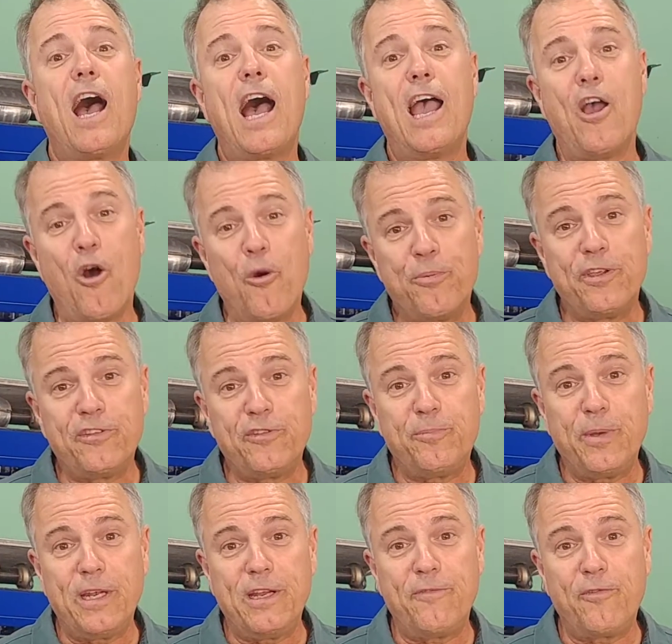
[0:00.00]
I hope this has
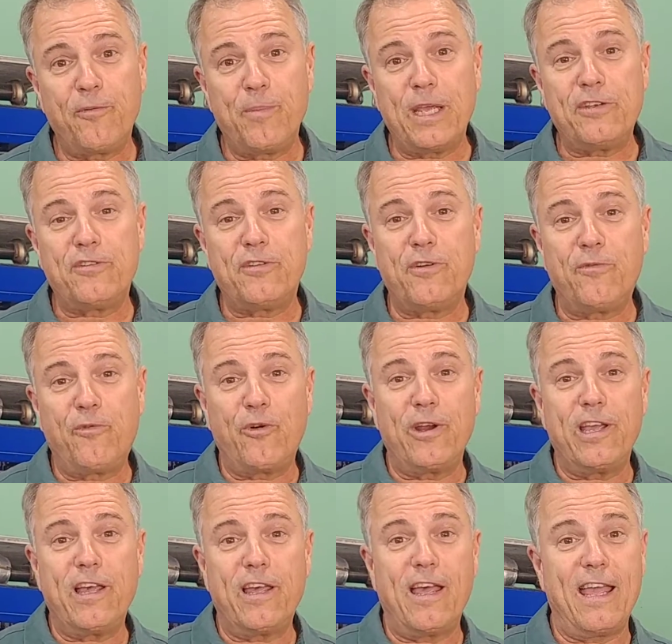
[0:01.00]
been informational
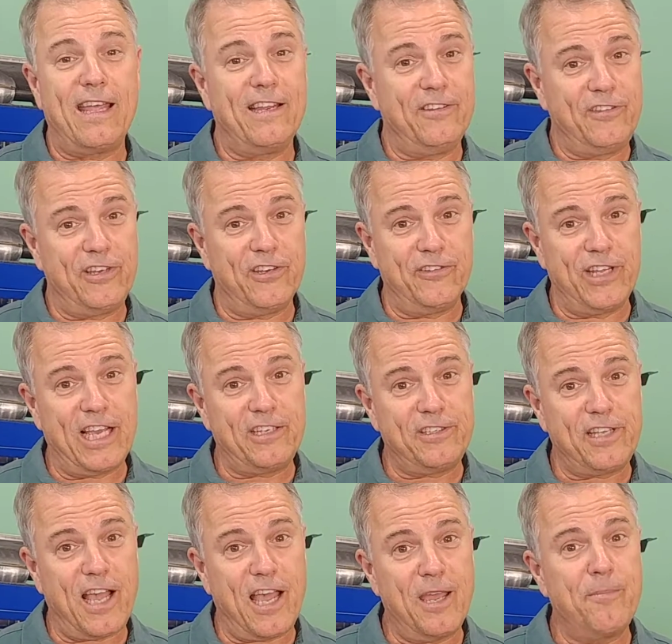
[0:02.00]
for you, and until
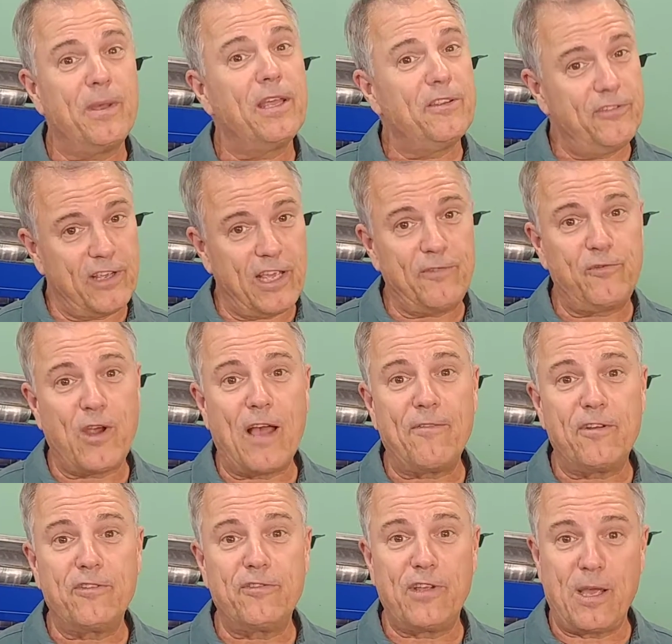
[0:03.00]
next time, safe
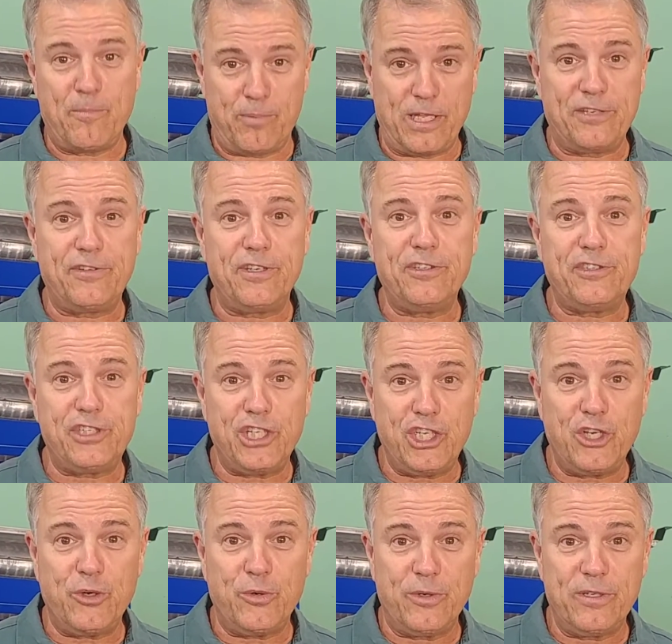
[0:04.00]
travels and blessings to
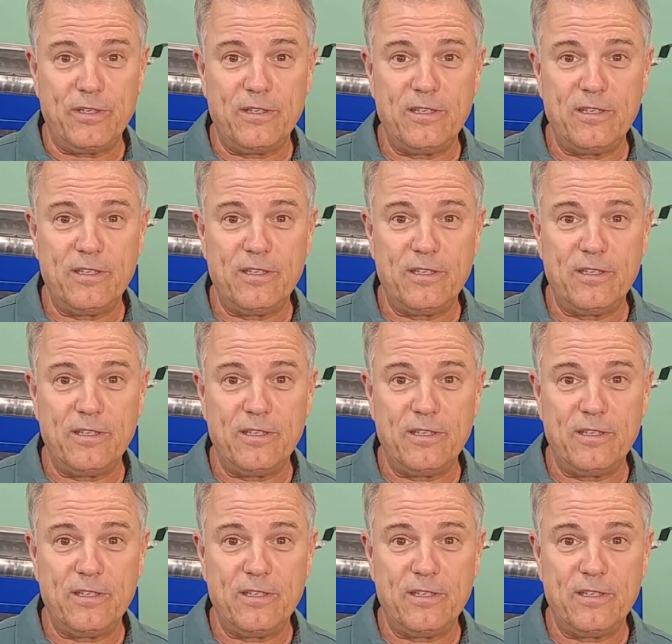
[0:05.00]
you.